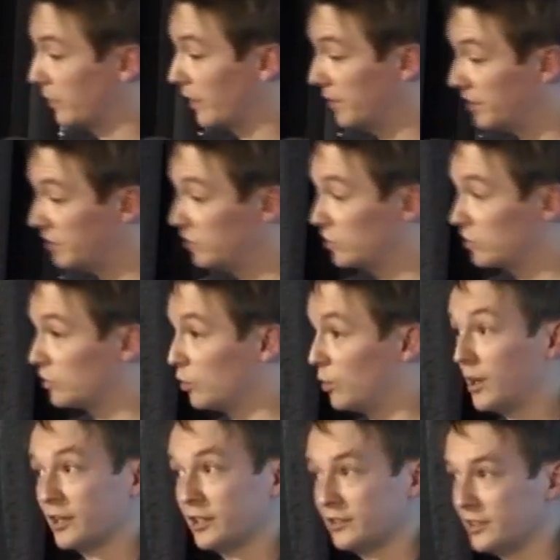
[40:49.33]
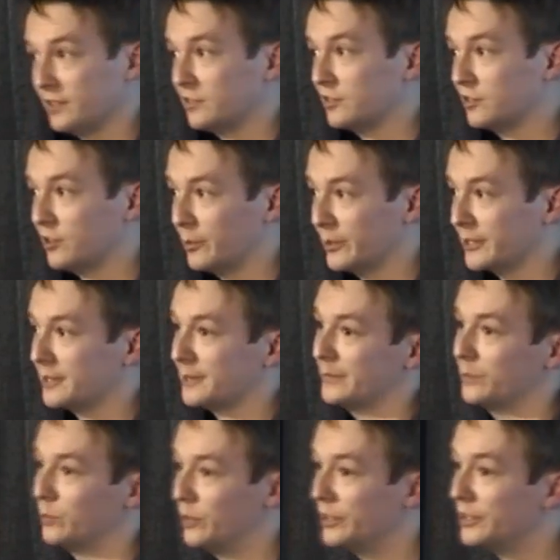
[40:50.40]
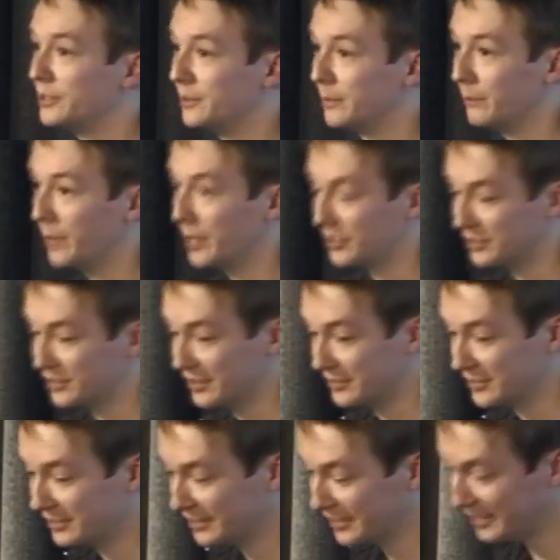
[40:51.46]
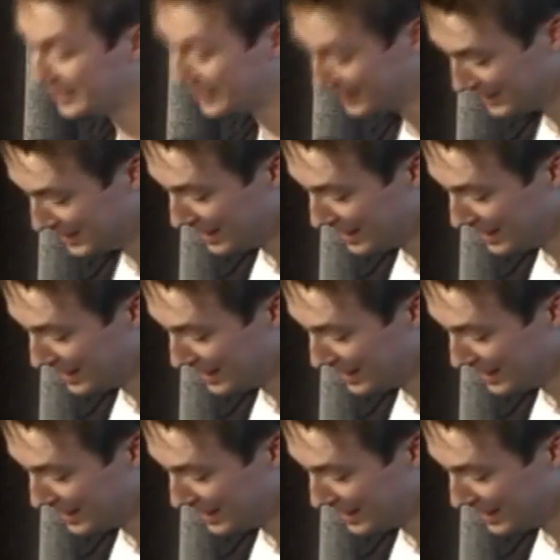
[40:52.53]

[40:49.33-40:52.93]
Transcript: and this is quite a contentious topic within microservice design.